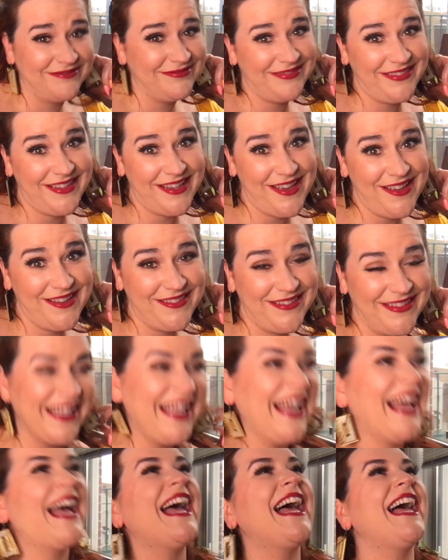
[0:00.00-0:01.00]
Yeah.
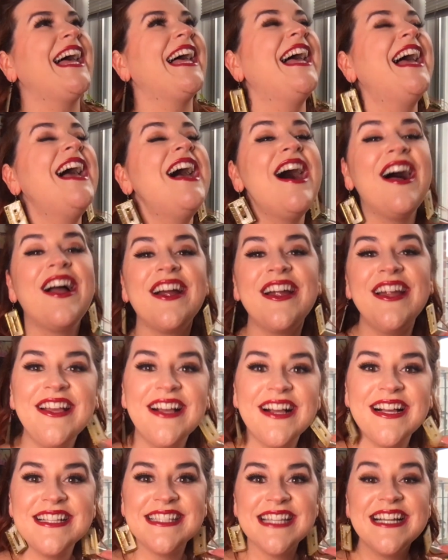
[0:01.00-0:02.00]
All right, you
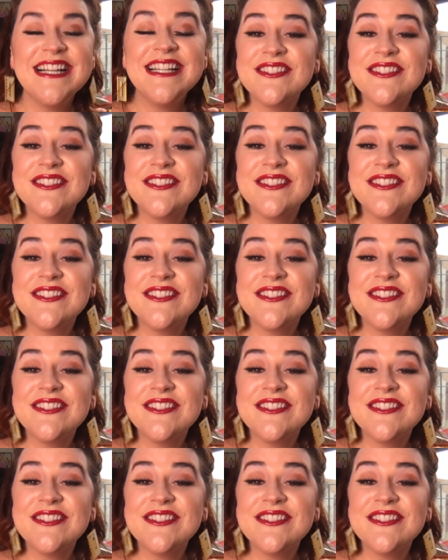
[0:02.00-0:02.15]
guys.